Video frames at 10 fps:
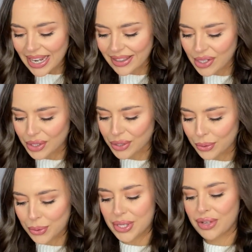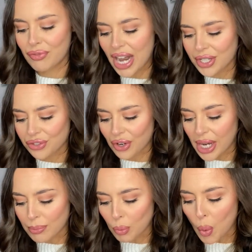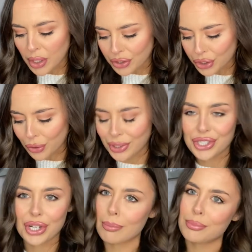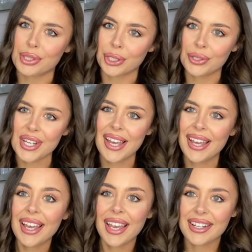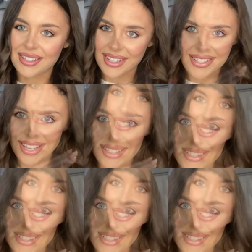And this is called the Red Drape One Shoulder Jumpsuit in a size 6.